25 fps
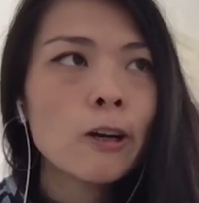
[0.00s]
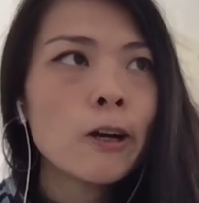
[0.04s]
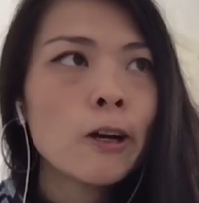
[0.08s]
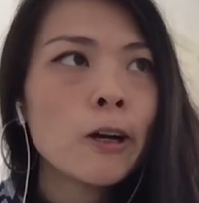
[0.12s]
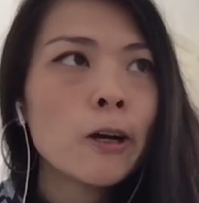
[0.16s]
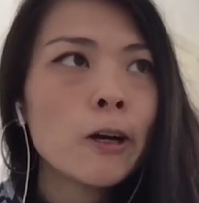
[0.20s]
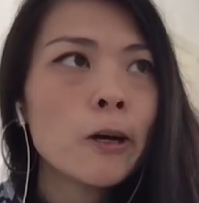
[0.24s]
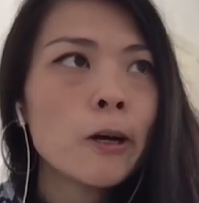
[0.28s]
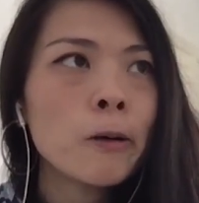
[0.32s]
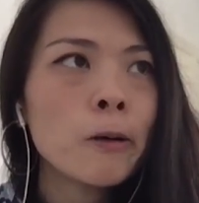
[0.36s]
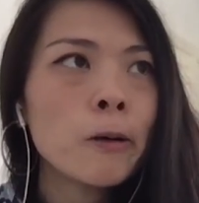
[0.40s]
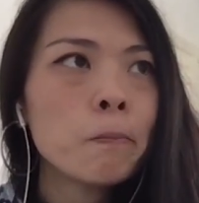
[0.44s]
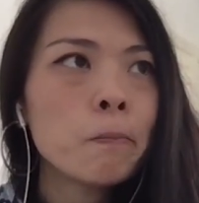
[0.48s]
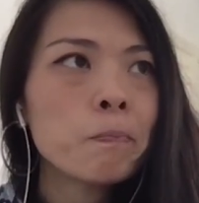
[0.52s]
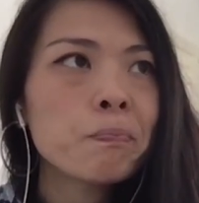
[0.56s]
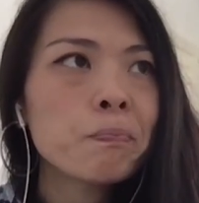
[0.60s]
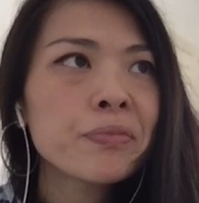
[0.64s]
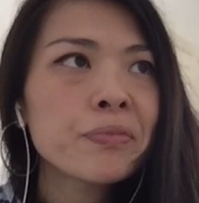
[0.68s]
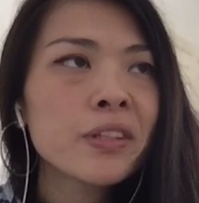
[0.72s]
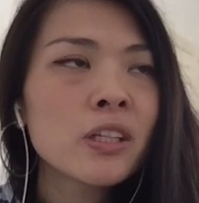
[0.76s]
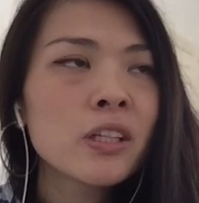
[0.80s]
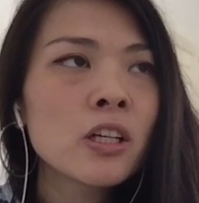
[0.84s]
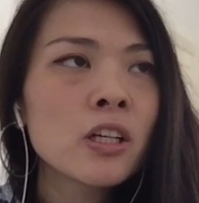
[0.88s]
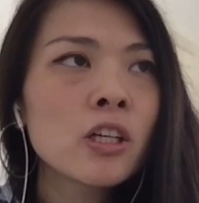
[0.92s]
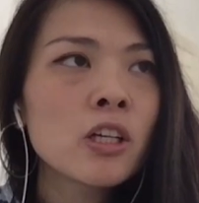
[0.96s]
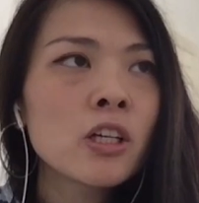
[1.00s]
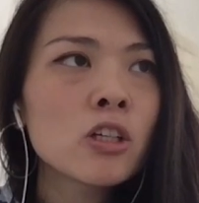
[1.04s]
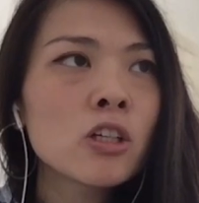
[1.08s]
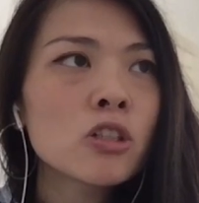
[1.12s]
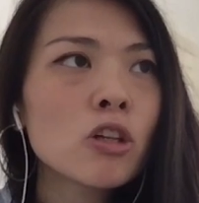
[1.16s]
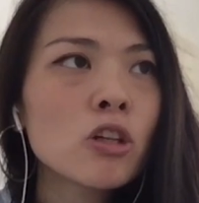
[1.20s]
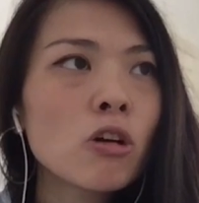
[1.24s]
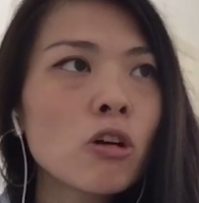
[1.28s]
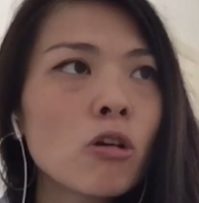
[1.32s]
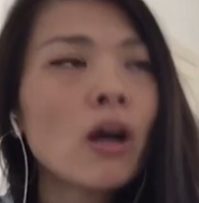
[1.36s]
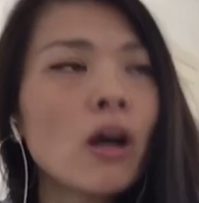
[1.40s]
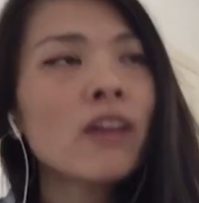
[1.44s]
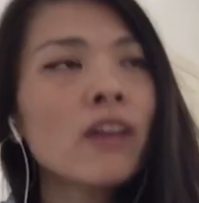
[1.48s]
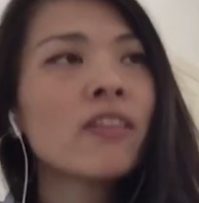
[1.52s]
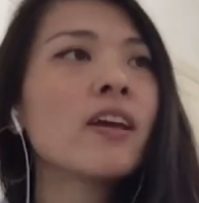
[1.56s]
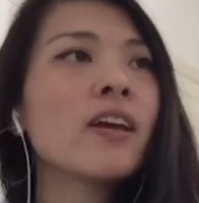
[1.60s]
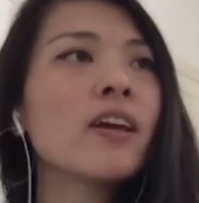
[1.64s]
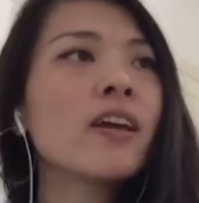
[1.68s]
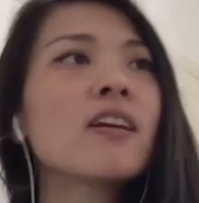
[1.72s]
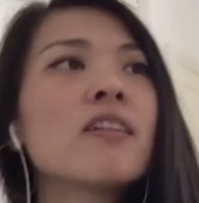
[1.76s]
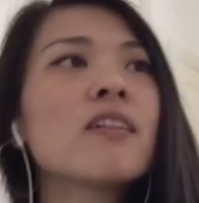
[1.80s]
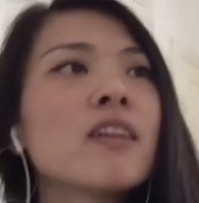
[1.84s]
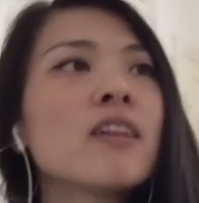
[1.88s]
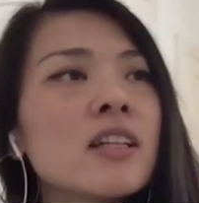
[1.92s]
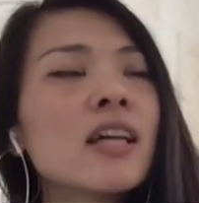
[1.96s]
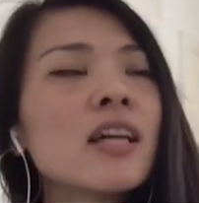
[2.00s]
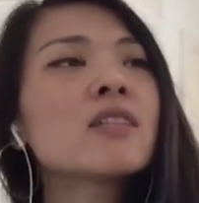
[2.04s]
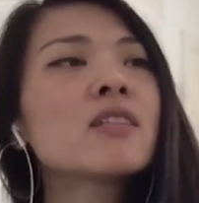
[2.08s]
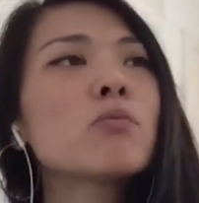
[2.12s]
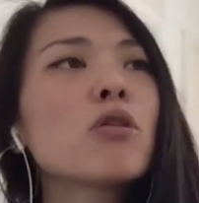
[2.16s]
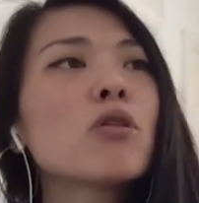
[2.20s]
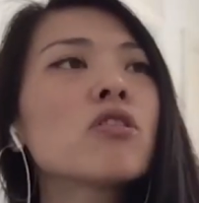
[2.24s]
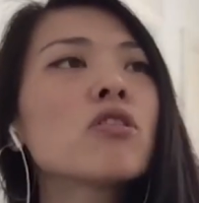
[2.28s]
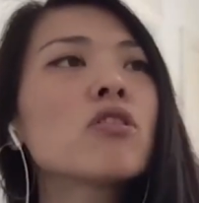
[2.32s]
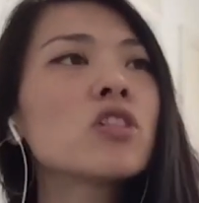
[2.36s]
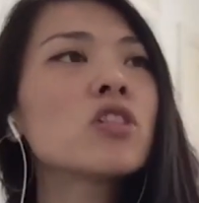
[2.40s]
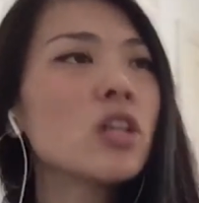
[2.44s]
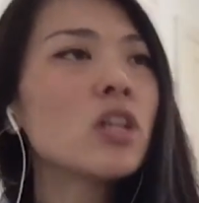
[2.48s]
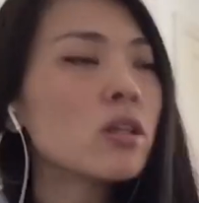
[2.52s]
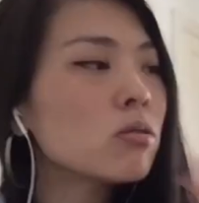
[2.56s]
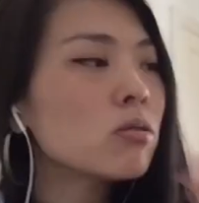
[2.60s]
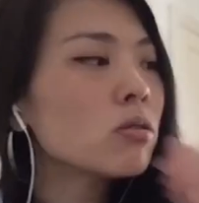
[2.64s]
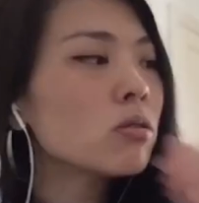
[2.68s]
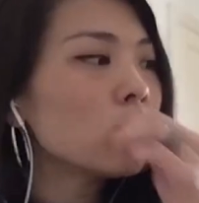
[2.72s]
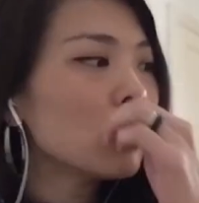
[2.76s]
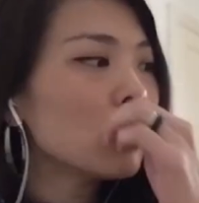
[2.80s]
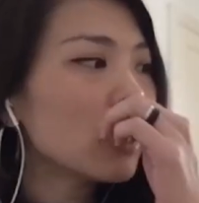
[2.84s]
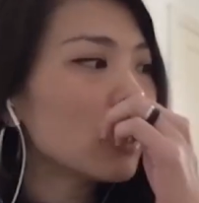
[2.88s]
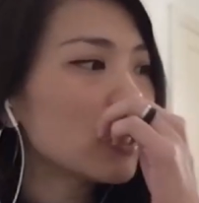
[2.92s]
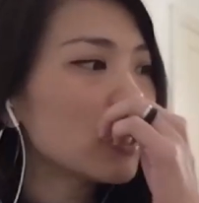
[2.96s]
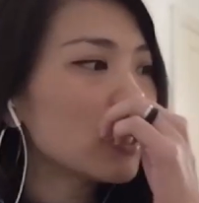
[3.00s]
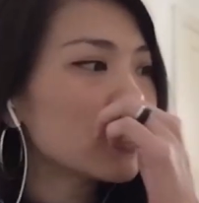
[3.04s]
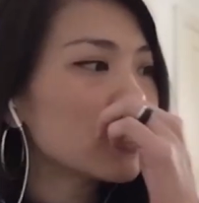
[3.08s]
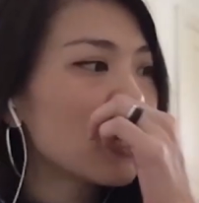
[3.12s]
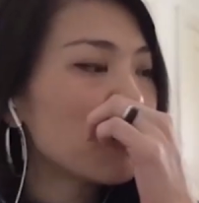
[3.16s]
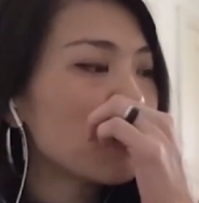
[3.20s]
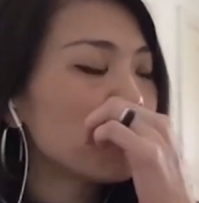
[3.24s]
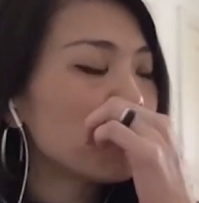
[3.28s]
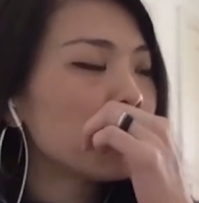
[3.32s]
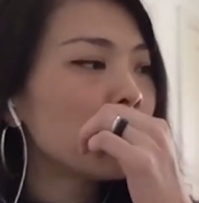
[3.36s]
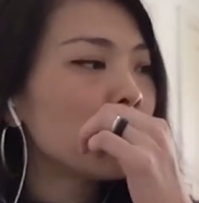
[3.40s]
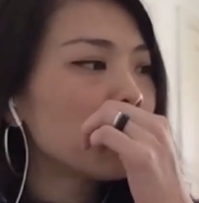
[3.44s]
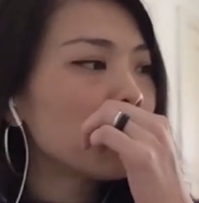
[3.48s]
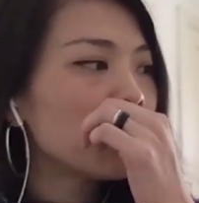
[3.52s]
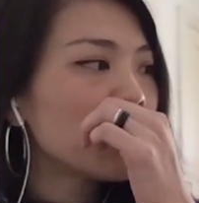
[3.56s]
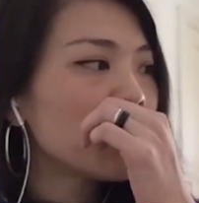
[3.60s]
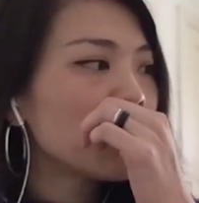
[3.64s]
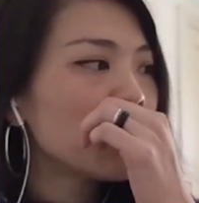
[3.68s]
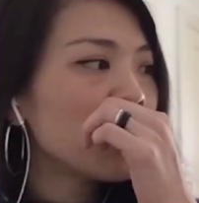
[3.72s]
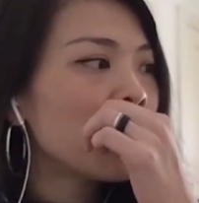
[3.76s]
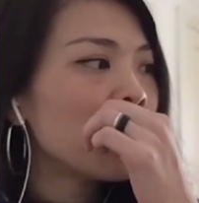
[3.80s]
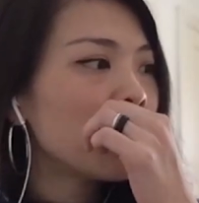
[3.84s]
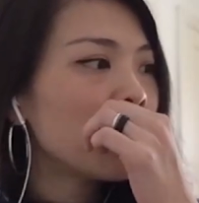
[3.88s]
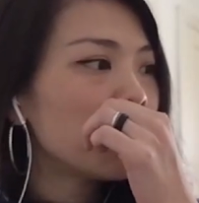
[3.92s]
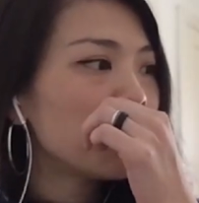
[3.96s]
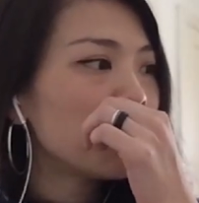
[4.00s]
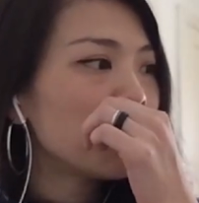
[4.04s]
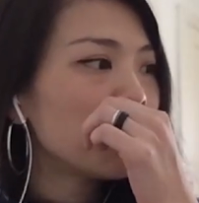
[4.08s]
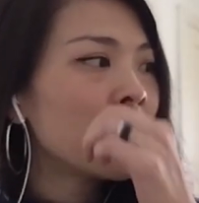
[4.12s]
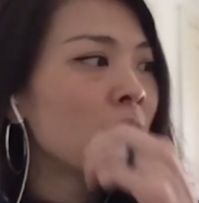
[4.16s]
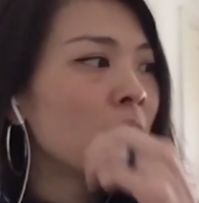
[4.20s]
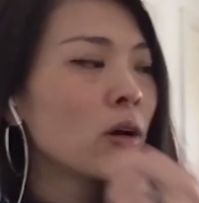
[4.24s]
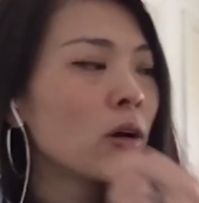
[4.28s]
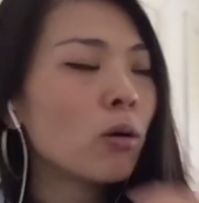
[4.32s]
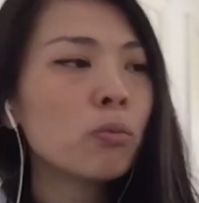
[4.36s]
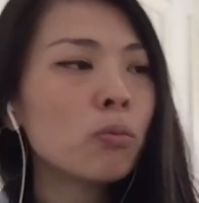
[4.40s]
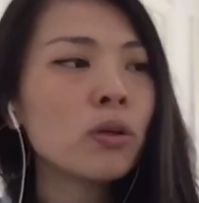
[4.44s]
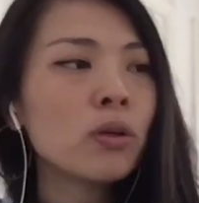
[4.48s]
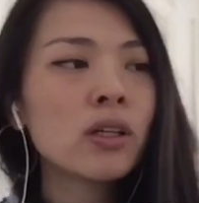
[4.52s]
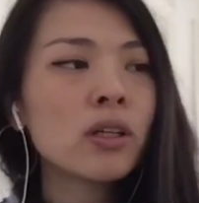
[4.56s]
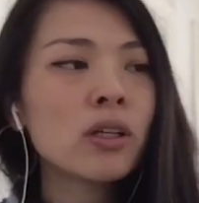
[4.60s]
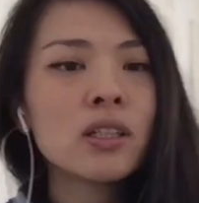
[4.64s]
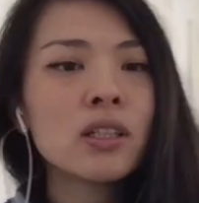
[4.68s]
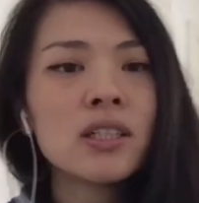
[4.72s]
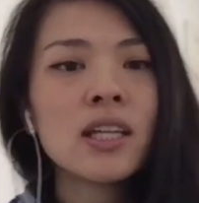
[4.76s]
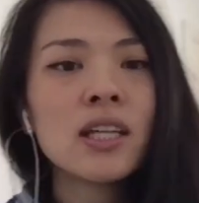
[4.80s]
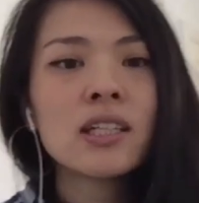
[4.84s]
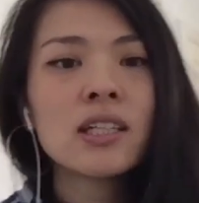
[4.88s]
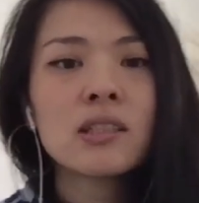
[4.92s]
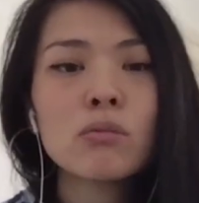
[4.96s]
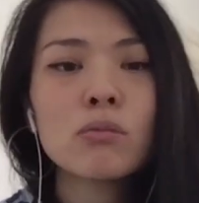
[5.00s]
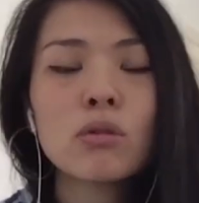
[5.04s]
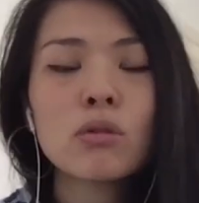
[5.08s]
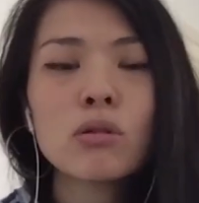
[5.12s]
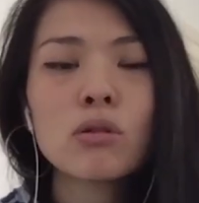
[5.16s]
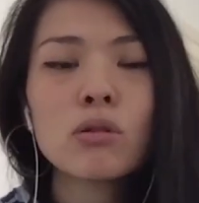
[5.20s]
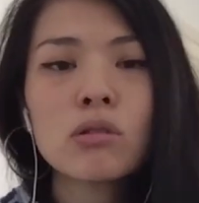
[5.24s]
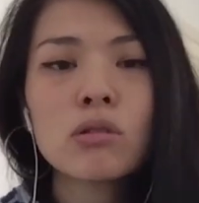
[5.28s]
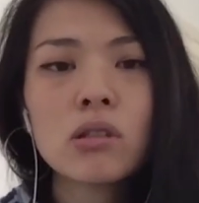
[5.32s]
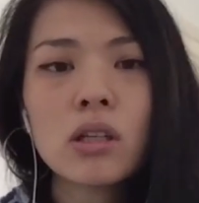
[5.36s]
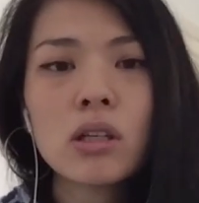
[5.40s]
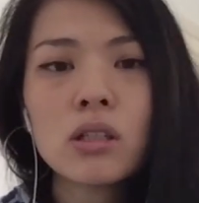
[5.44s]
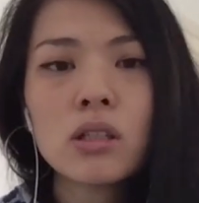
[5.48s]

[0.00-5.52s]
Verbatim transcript: Um, so I think that's more a general example, um, and I hope we can take some of those